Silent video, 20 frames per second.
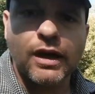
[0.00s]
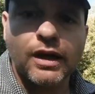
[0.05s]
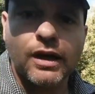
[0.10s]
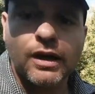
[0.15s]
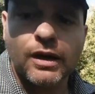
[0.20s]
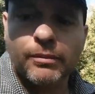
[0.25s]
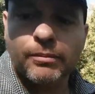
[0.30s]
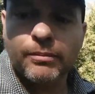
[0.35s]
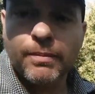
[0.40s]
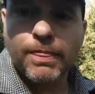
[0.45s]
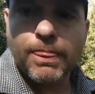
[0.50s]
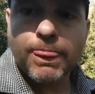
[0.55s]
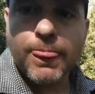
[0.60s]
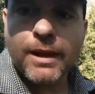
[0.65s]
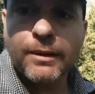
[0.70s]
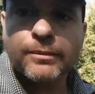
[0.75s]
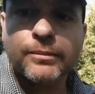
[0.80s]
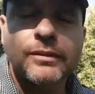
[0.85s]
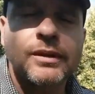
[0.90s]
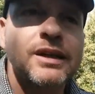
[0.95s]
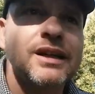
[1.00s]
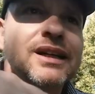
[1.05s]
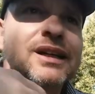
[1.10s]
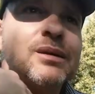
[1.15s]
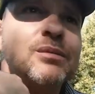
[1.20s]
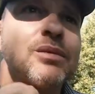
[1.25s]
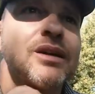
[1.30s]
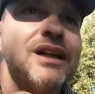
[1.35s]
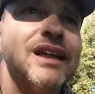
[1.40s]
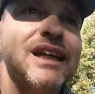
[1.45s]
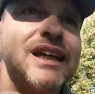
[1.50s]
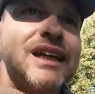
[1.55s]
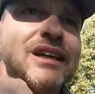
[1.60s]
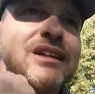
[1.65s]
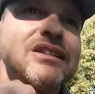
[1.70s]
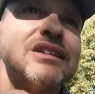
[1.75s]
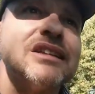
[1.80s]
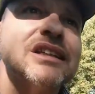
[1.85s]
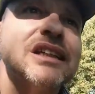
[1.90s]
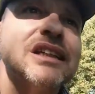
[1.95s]
Um, but yeah,
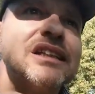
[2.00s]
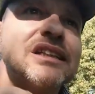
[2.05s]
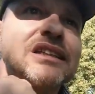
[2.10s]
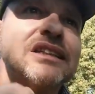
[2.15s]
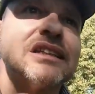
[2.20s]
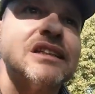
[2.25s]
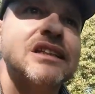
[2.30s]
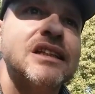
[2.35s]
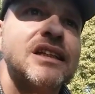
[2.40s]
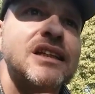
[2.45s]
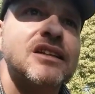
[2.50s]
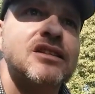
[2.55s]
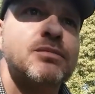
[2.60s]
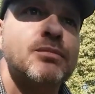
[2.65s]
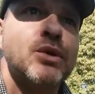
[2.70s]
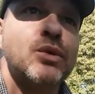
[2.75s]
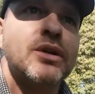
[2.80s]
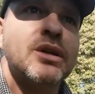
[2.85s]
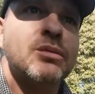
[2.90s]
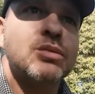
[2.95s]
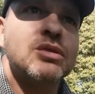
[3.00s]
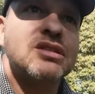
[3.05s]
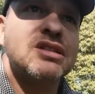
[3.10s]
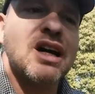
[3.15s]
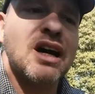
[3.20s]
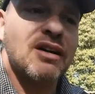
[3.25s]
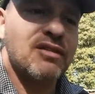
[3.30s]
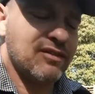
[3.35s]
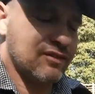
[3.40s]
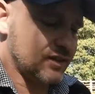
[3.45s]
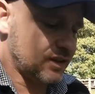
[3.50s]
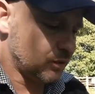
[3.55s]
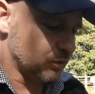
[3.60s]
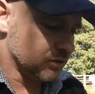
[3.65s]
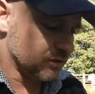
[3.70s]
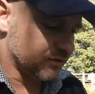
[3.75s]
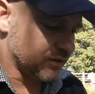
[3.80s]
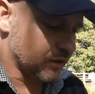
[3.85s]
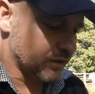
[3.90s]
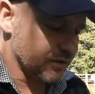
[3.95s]
it's it's this morning was tough. It
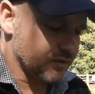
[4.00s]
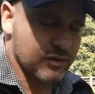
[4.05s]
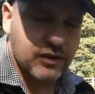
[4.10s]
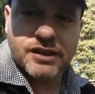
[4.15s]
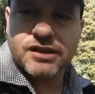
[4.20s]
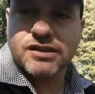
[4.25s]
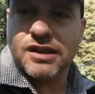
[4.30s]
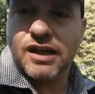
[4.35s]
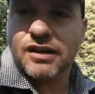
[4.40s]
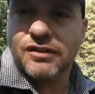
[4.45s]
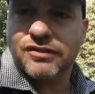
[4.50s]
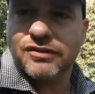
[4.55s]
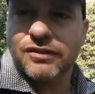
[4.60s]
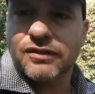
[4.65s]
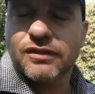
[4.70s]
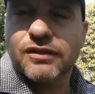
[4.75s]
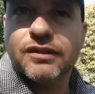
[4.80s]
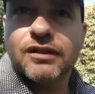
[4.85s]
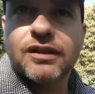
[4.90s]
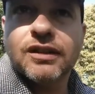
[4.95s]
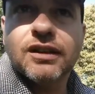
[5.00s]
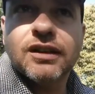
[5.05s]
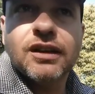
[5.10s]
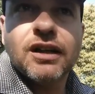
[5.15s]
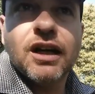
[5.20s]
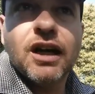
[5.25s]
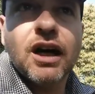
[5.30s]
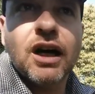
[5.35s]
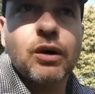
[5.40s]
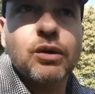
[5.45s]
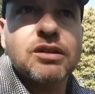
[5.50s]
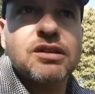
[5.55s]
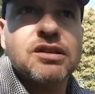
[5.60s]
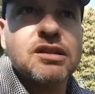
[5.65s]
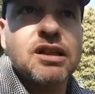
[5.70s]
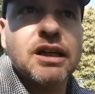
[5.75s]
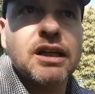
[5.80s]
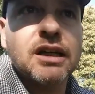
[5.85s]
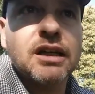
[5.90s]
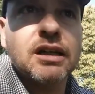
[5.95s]
was very very tough. I would
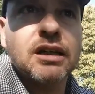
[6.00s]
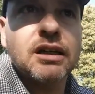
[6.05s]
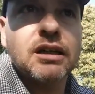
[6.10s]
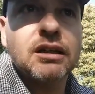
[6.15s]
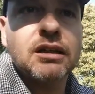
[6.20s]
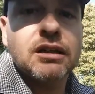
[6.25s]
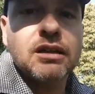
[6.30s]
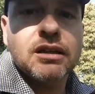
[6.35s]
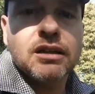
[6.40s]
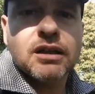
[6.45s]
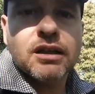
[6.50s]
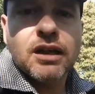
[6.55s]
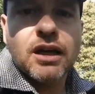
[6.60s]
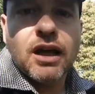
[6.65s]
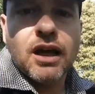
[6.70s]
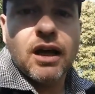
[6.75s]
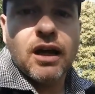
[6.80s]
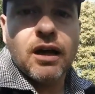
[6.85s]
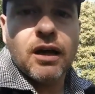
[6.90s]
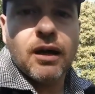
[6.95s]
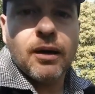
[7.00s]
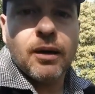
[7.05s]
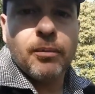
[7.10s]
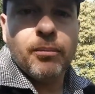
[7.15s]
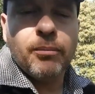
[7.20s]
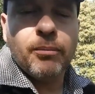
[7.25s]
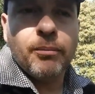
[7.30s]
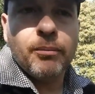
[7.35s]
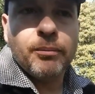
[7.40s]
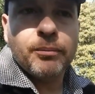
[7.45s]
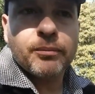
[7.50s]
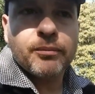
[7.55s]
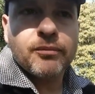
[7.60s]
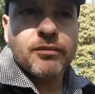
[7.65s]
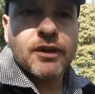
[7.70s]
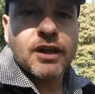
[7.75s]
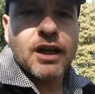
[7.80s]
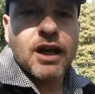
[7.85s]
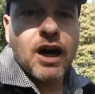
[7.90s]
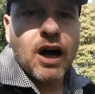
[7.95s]
say um,
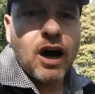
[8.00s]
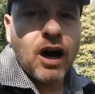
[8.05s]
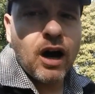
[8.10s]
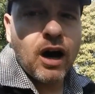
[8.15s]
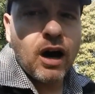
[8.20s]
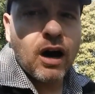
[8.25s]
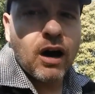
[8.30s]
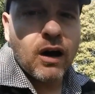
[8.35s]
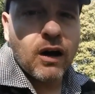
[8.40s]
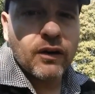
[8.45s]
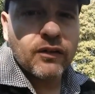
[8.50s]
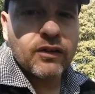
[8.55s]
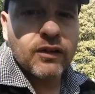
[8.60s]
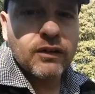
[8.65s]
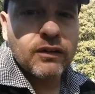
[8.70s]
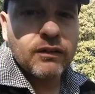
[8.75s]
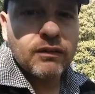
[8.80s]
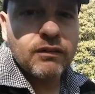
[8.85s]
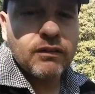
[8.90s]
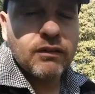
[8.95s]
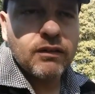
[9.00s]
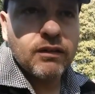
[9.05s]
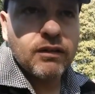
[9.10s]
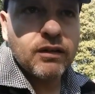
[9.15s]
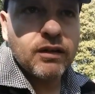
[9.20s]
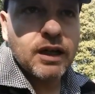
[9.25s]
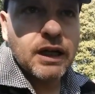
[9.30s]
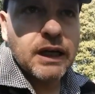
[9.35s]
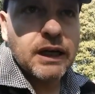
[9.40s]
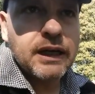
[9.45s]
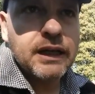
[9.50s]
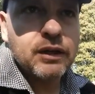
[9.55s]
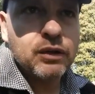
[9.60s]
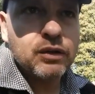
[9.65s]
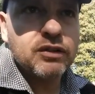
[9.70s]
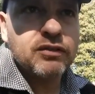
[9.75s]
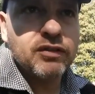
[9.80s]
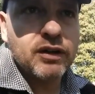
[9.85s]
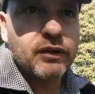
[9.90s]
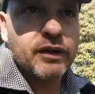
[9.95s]
hard. It
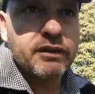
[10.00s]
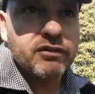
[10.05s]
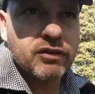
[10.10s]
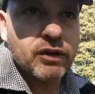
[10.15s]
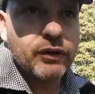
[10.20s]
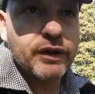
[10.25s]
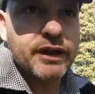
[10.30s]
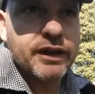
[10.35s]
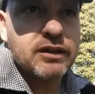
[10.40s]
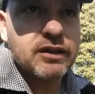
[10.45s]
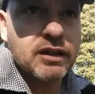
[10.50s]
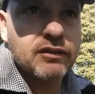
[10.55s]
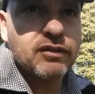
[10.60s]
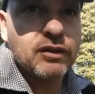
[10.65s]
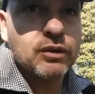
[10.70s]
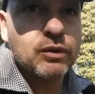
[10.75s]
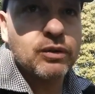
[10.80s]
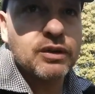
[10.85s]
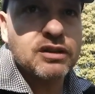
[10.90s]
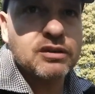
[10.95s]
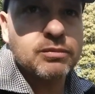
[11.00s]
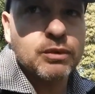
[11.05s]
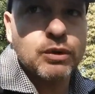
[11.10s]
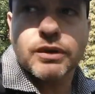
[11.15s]
was very, very difficult this